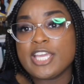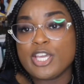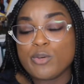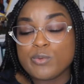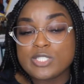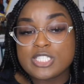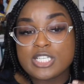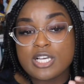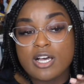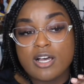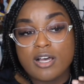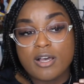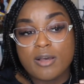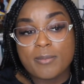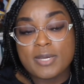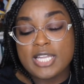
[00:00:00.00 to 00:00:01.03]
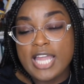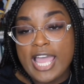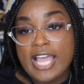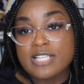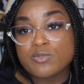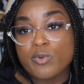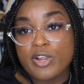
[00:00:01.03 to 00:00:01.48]
It was
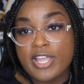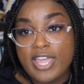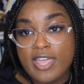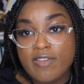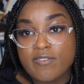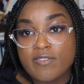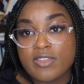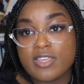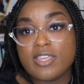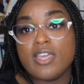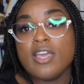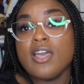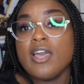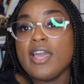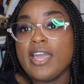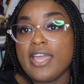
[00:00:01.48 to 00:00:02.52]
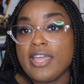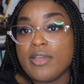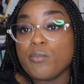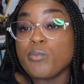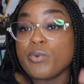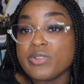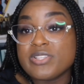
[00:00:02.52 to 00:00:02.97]
classwork heavy
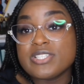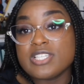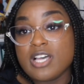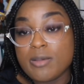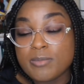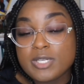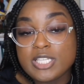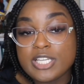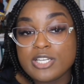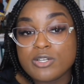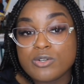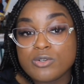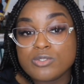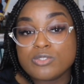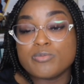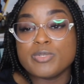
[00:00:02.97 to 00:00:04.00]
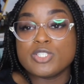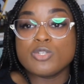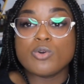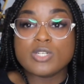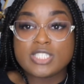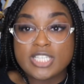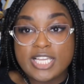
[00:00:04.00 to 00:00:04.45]
and with some clinicals, but
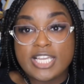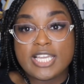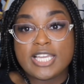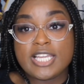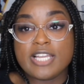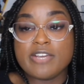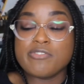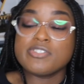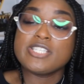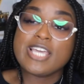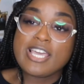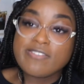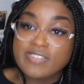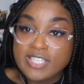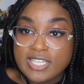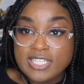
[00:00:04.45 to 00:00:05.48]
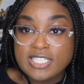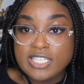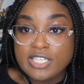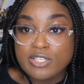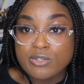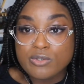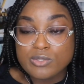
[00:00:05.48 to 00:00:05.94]
towards the end it was heavy in
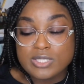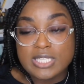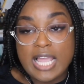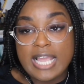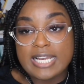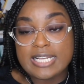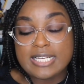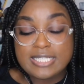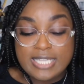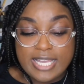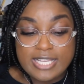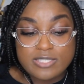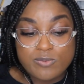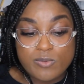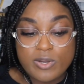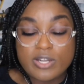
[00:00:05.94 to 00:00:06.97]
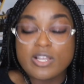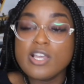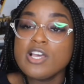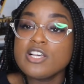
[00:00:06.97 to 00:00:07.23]
clinicals, light in classwork.